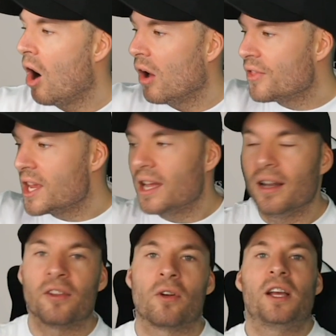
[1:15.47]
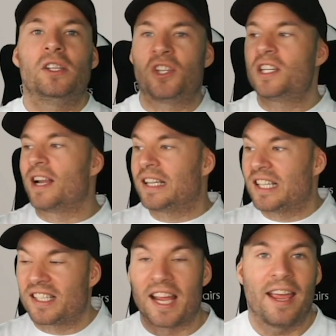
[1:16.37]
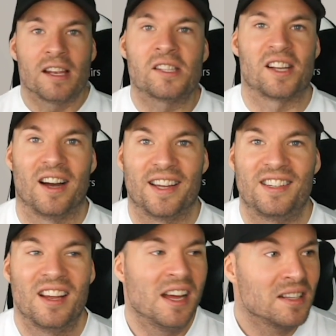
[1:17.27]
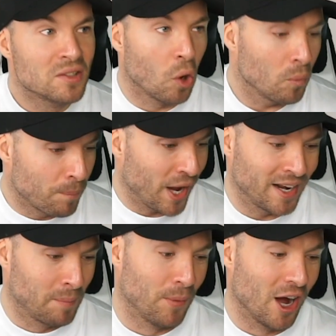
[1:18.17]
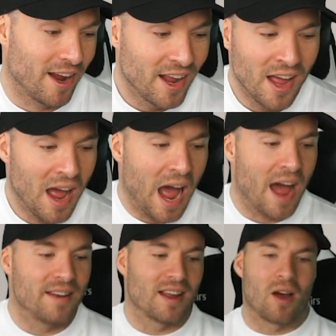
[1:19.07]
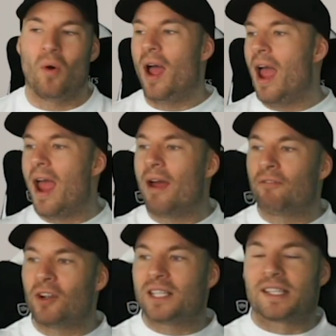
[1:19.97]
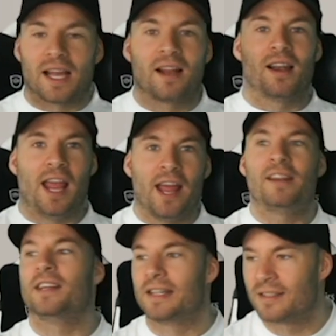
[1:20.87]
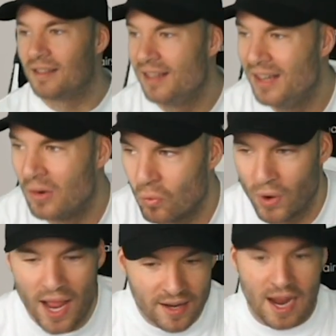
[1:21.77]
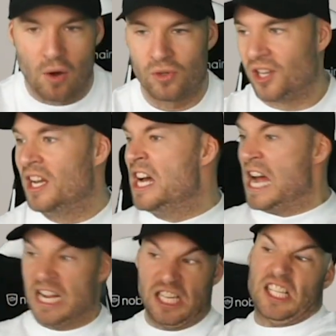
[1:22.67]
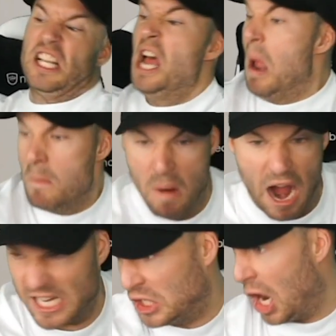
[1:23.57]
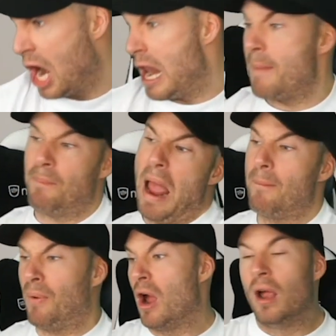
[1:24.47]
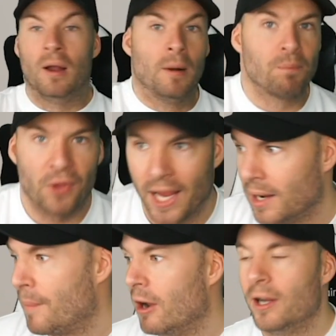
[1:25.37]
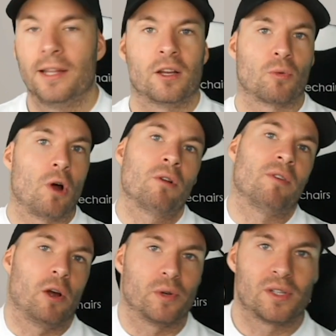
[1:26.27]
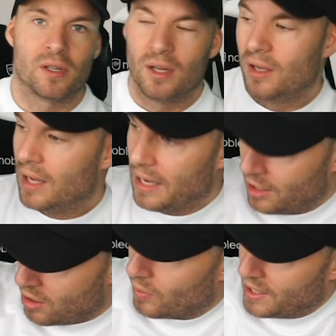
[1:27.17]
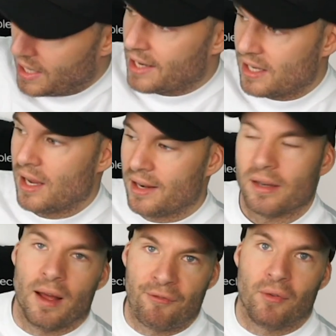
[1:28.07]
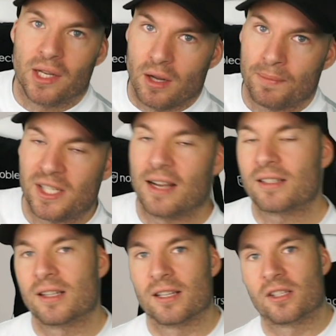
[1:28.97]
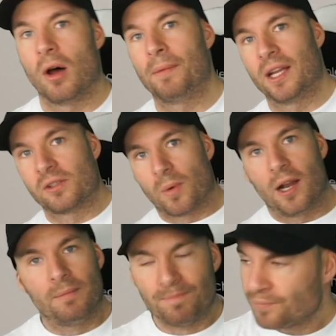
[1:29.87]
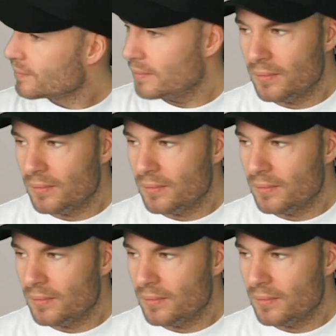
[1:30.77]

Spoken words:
All the, they're like, she's like, stay inside, don't panic buy, and now every single idiot ran out and just, my toilet paper! And apparently the coronavirus, you know, it upsets the stomach as well.